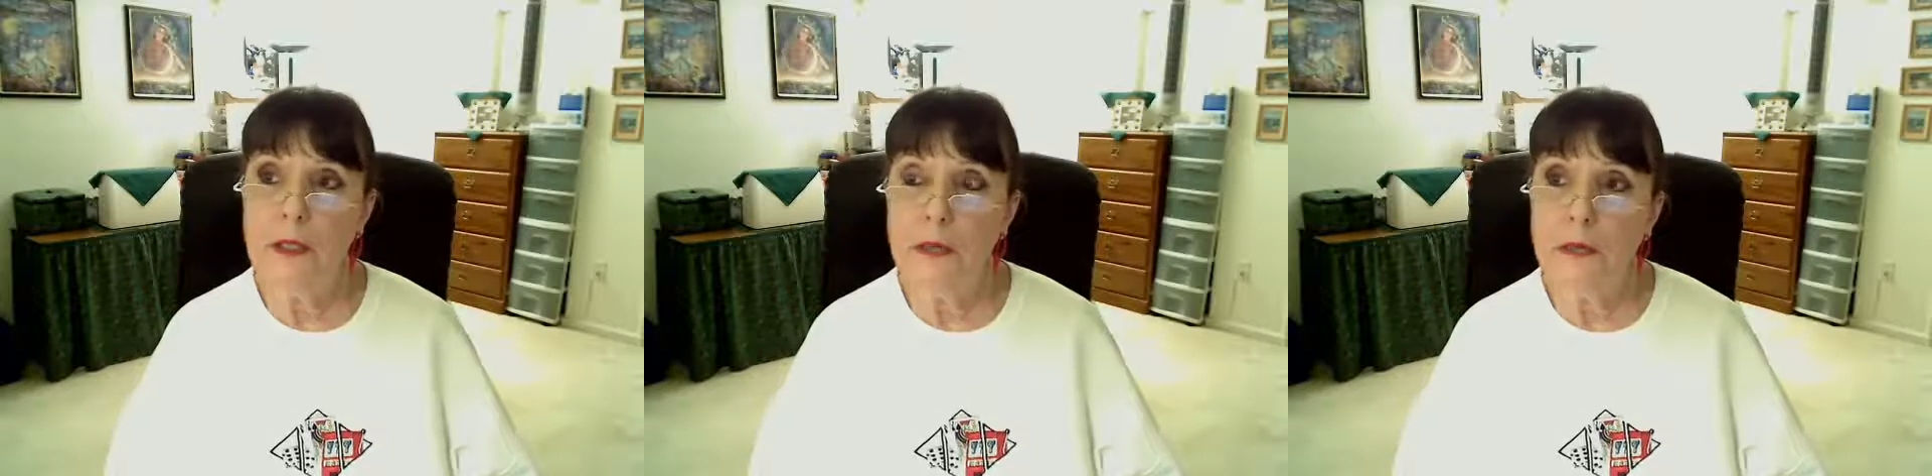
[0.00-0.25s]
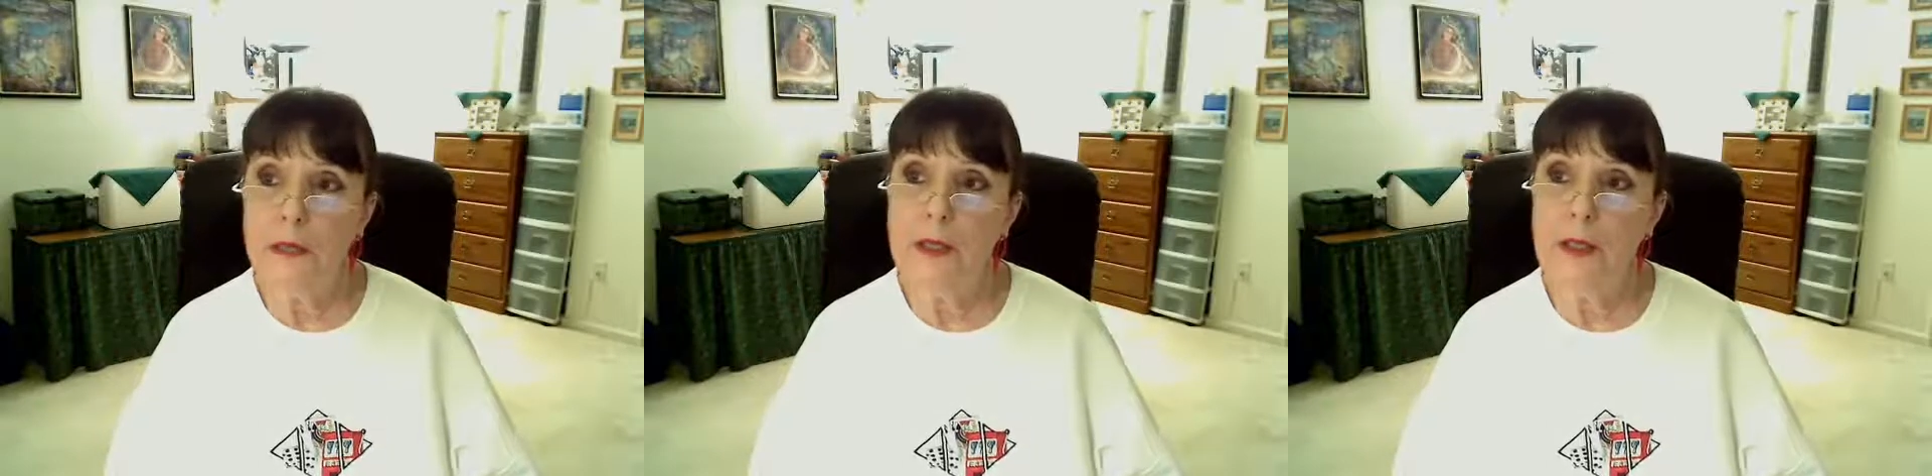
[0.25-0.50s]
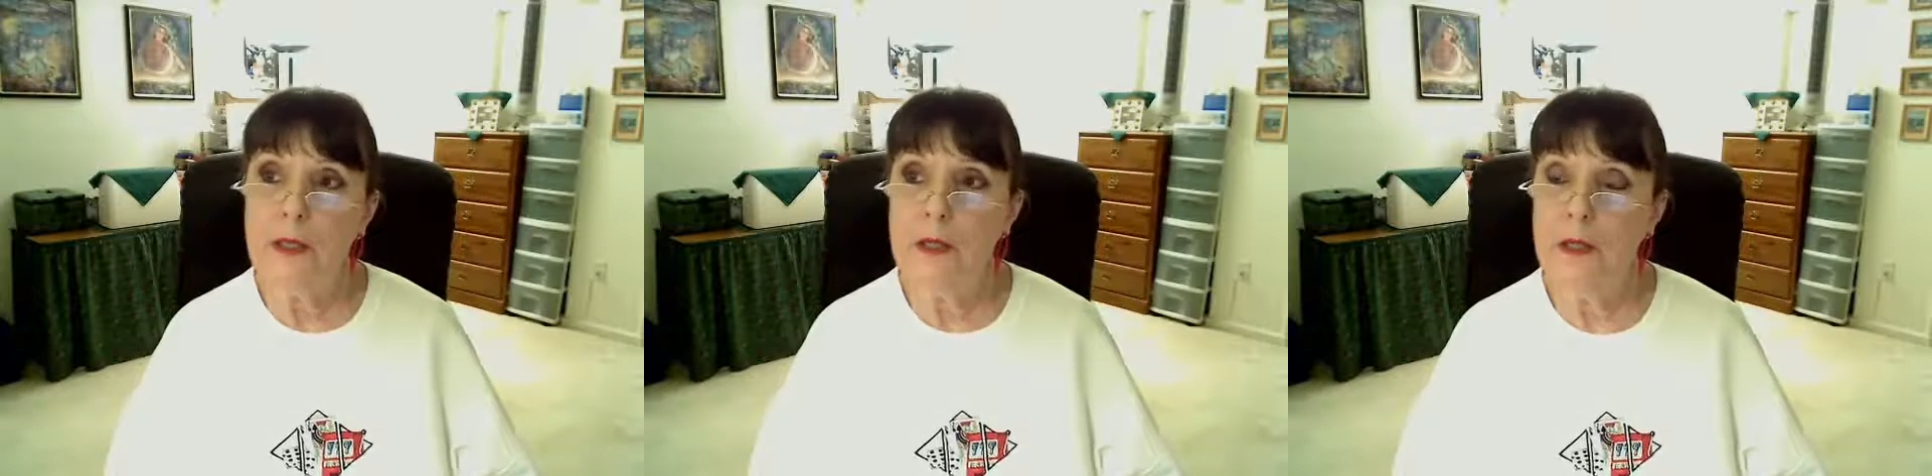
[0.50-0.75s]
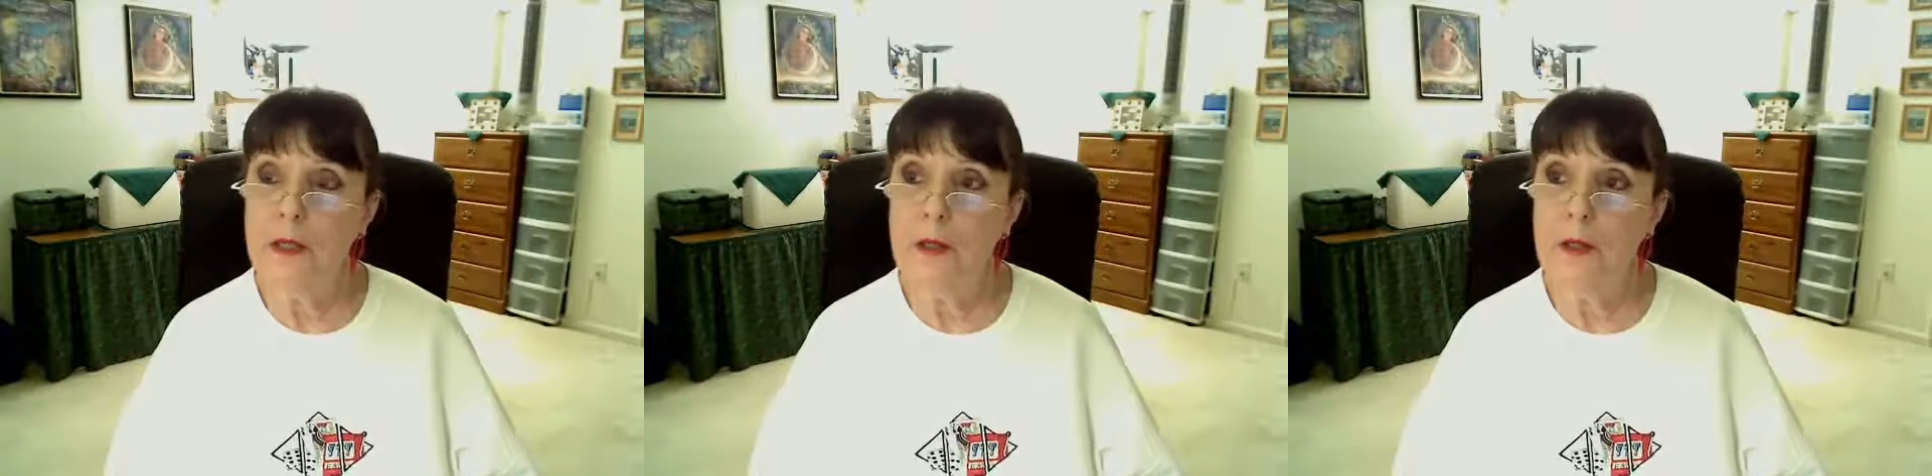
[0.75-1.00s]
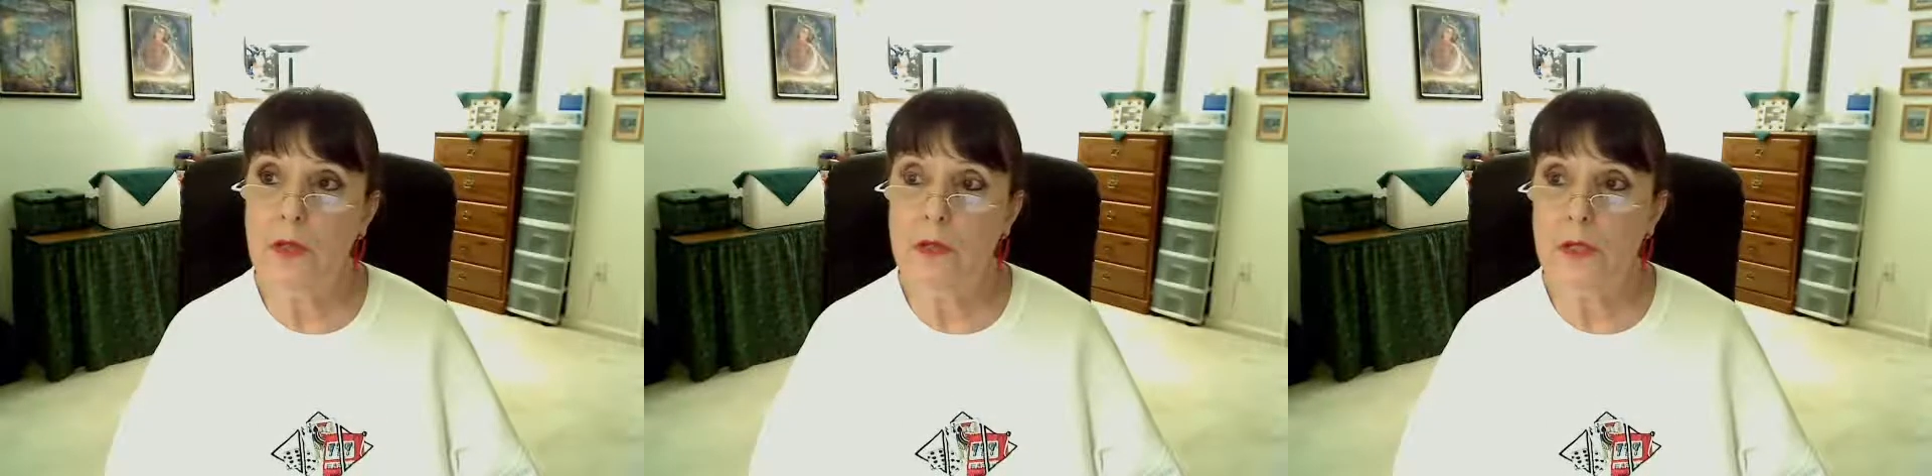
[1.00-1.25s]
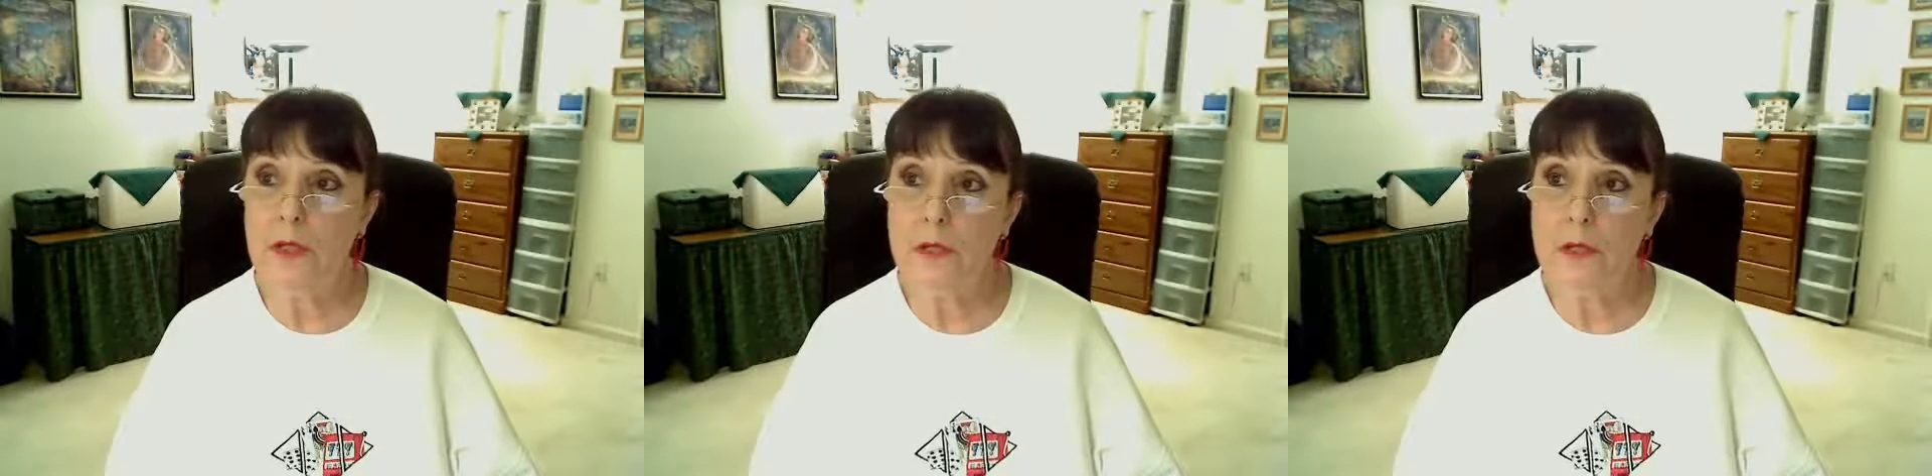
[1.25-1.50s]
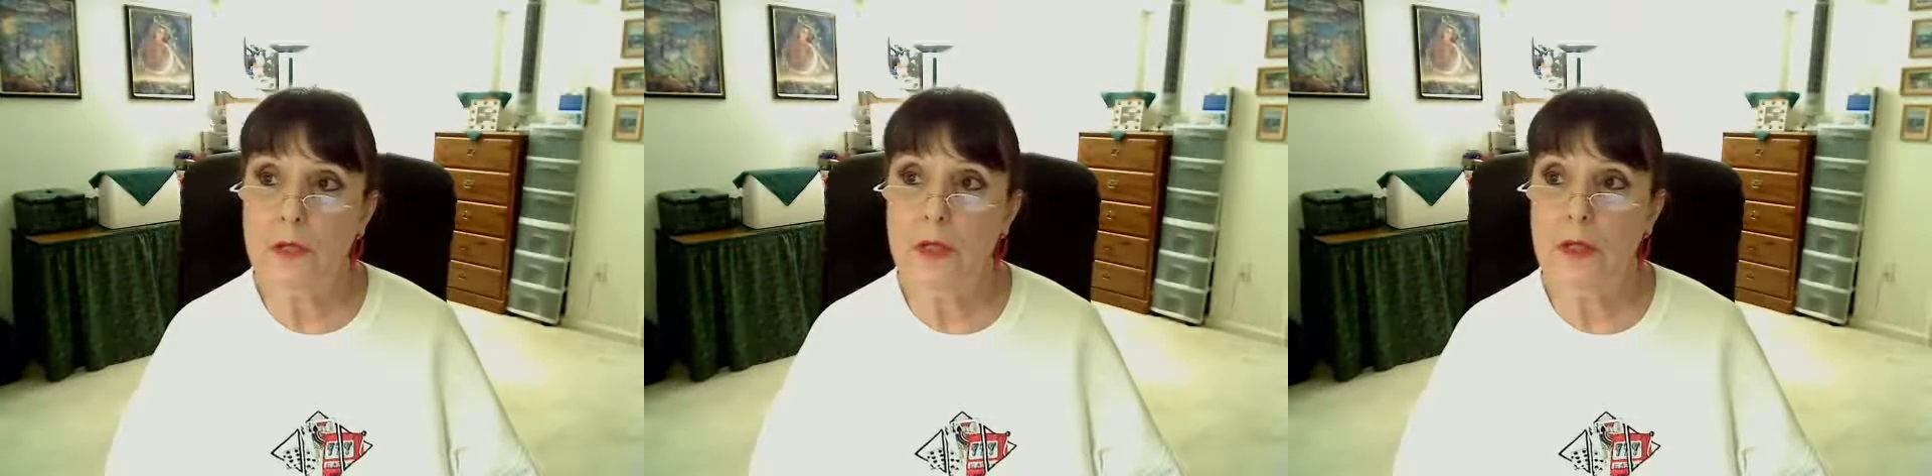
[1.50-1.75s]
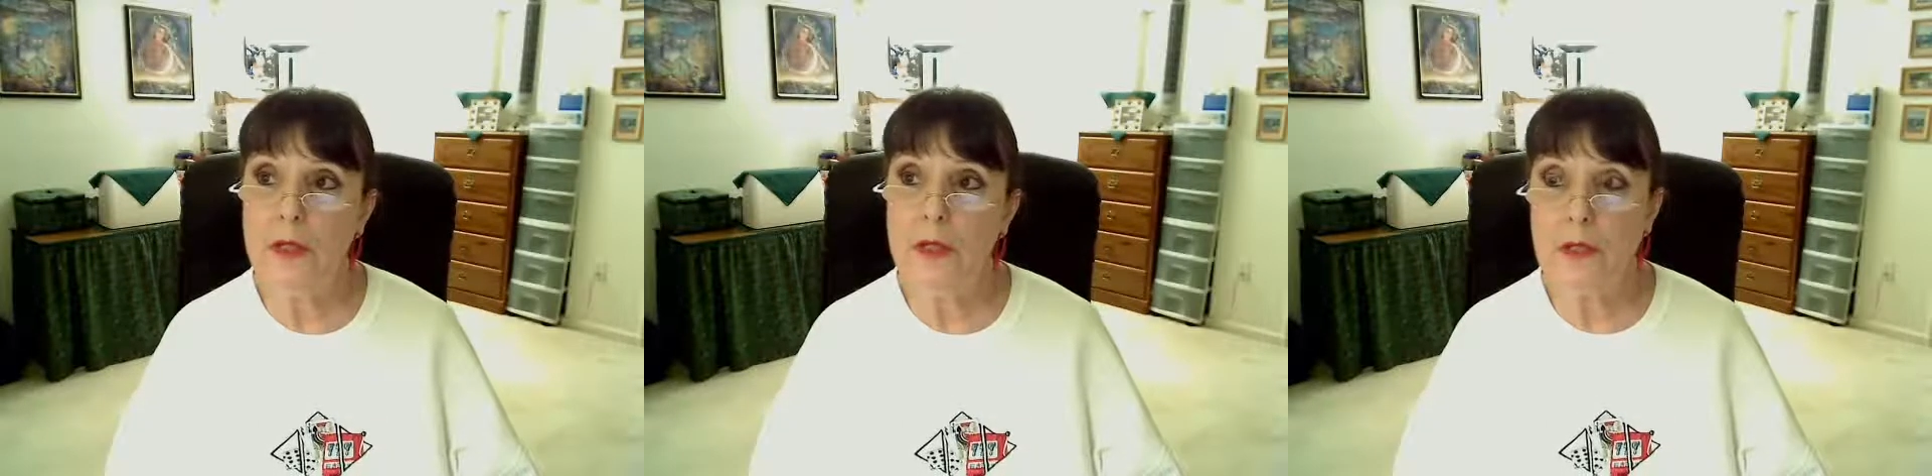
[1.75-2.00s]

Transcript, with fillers: well, they didn't think of you as a prince,